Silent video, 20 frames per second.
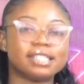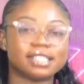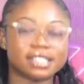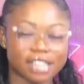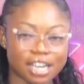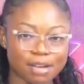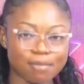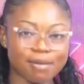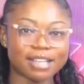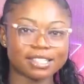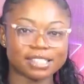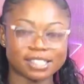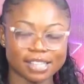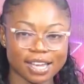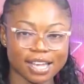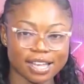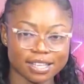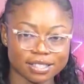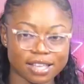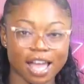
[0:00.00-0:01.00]
chire ma
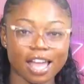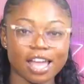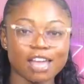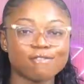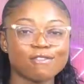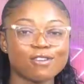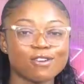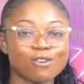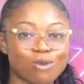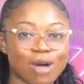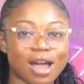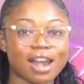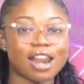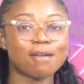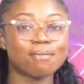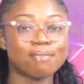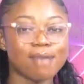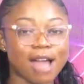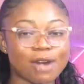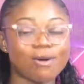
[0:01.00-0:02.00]
chire se even kwa na
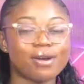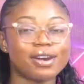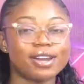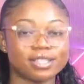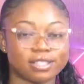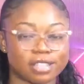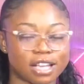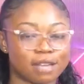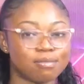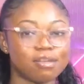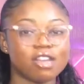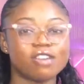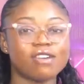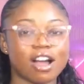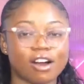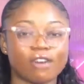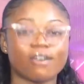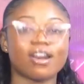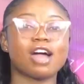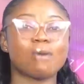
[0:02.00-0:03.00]
bra no ne Samira
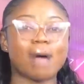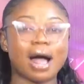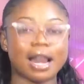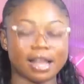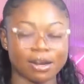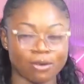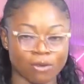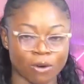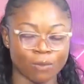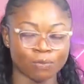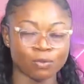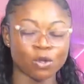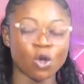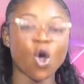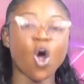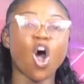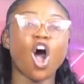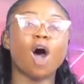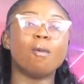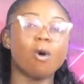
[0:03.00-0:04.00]
kre wale no
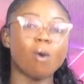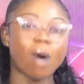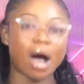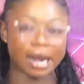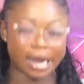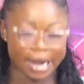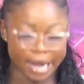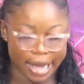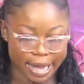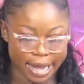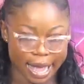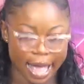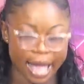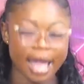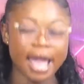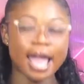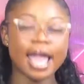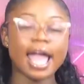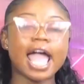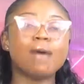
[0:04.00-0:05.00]
omo wale
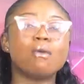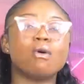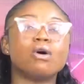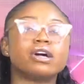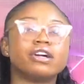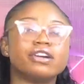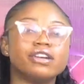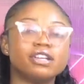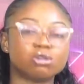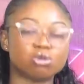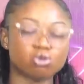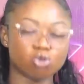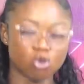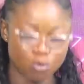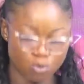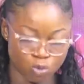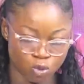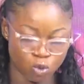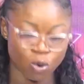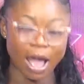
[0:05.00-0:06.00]
ye e wo Kristo
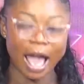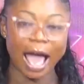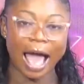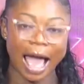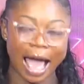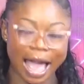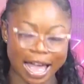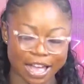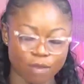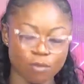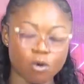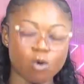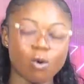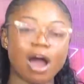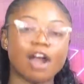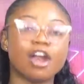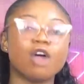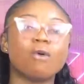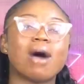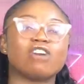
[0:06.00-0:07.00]
mu ai mo
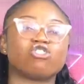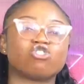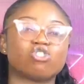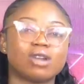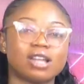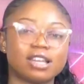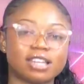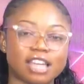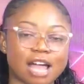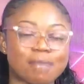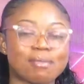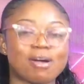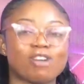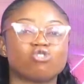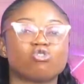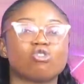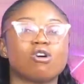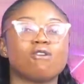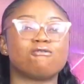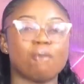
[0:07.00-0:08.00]
wale wa so le dem
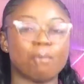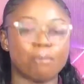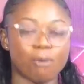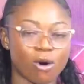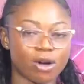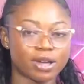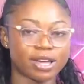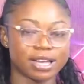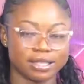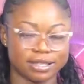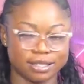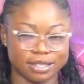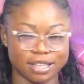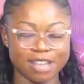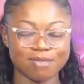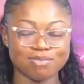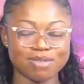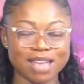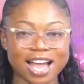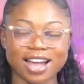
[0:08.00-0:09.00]
aso fo pon kese
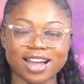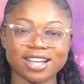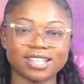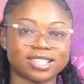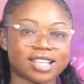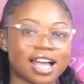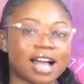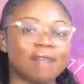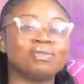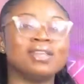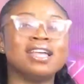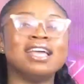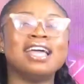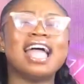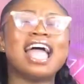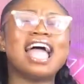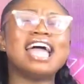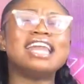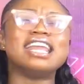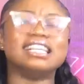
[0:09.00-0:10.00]
bi ankasa
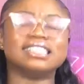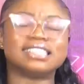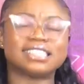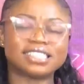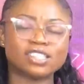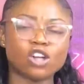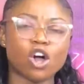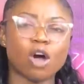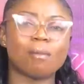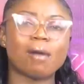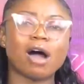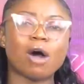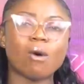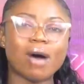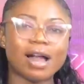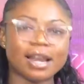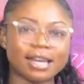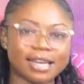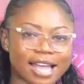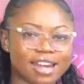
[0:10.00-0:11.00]
ene shuro ma
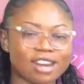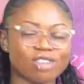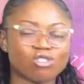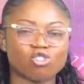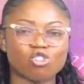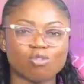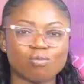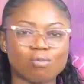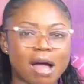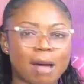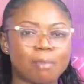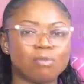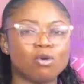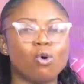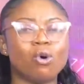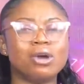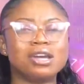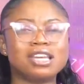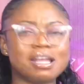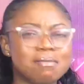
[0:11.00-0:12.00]
wale ne so ma
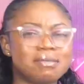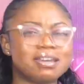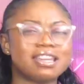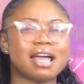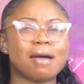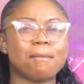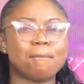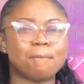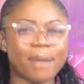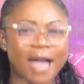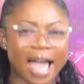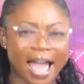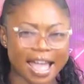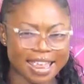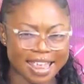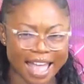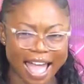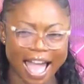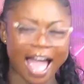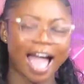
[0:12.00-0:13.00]
no ni bi e ba
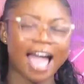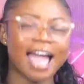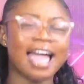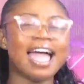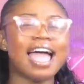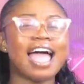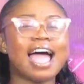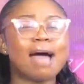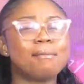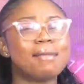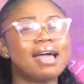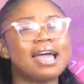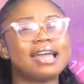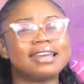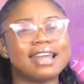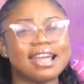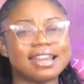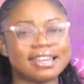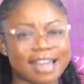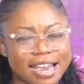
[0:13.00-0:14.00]
ya e ma
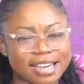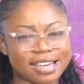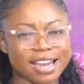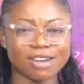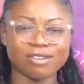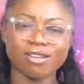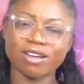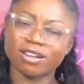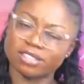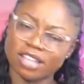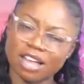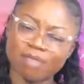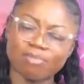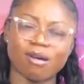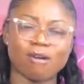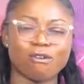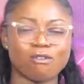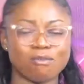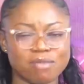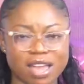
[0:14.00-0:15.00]
ene de the doctor ba
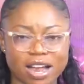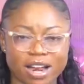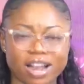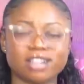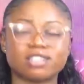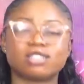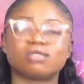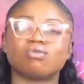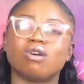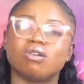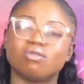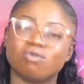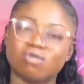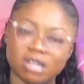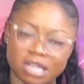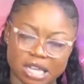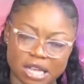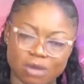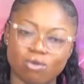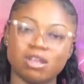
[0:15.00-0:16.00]
umi aka so no
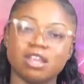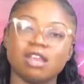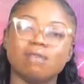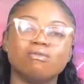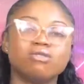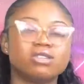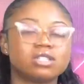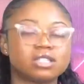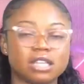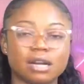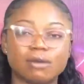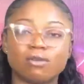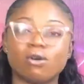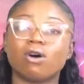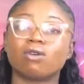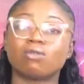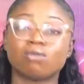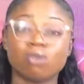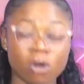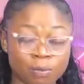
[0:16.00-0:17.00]
de wo yi mosre no
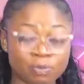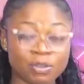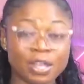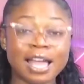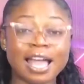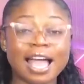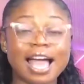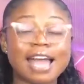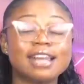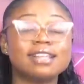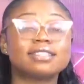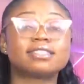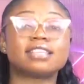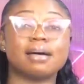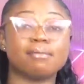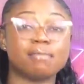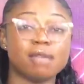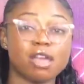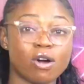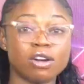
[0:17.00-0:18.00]
no ene
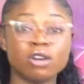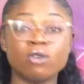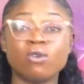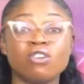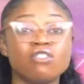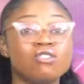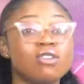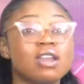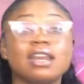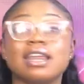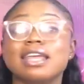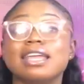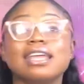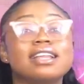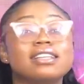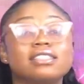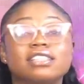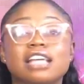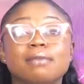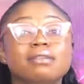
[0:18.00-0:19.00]
sami oni oni ni
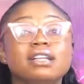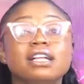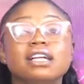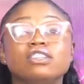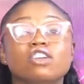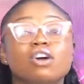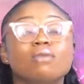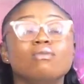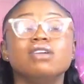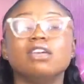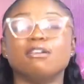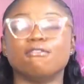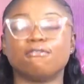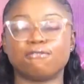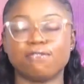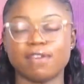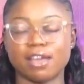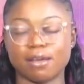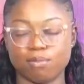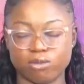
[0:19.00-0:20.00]
yire sami le nyina mo ye
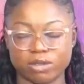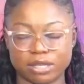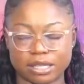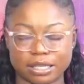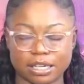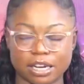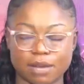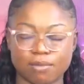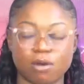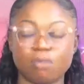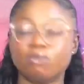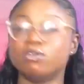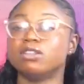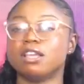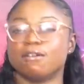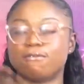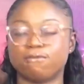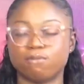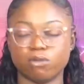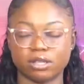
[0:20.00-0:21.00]
fake mosre ma mo
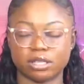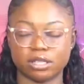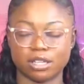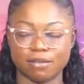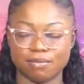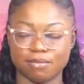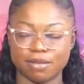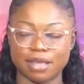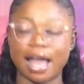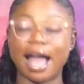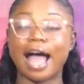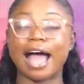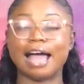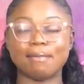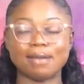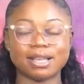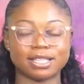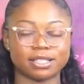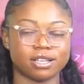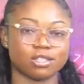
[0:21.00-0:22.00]
ye mosre bi ai
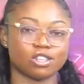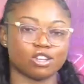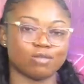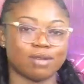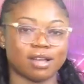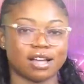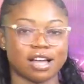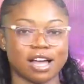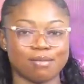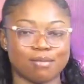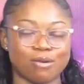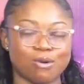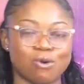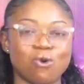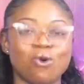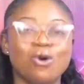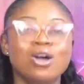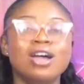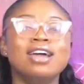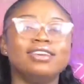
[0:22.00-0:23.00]
me so so be ka me
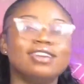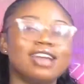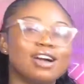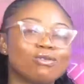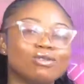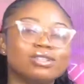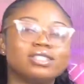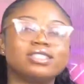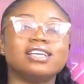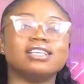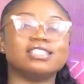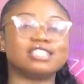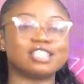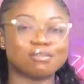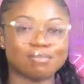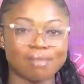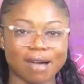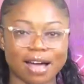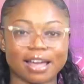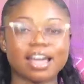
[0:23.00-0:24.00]
ho ne ko ti ense
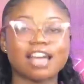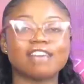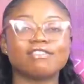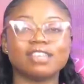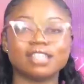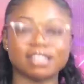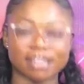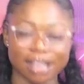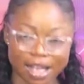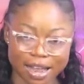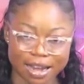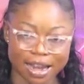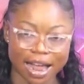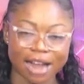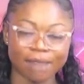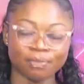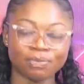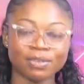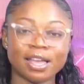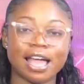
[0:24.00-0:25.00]
ma Kevin Taylor
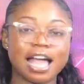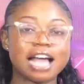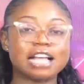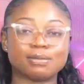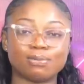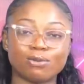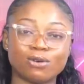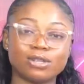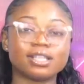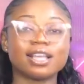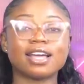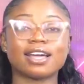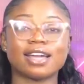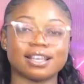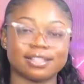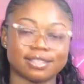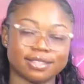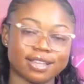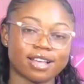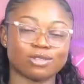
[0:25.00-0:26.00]
expose
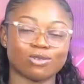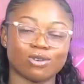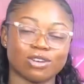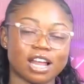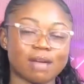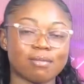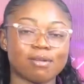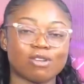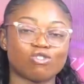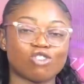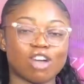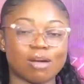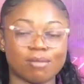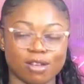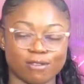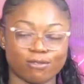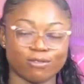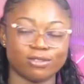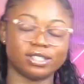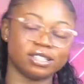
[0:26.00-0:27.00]
ke se so de be
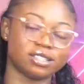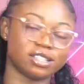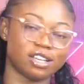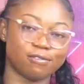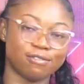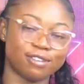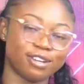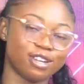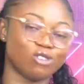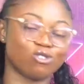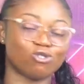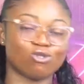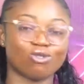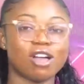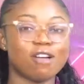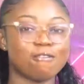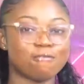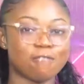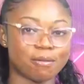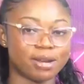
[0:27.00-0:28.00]
travel for the time video so
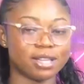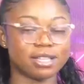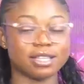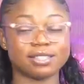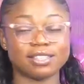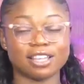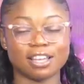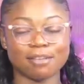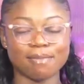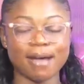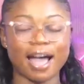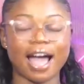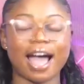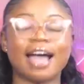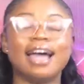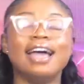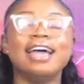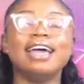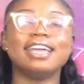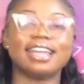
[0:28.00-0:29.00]
en family se e ba
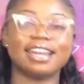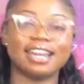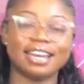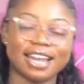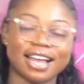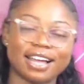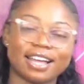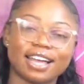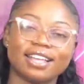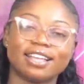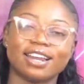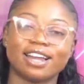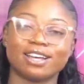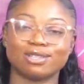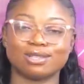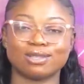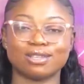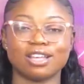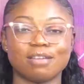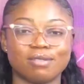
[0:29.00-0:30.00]
e de aka nyina
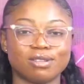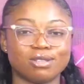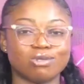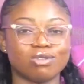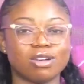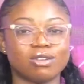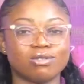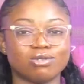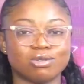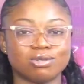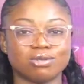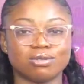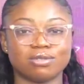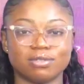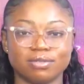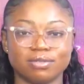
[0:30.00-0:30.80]
so e be travel so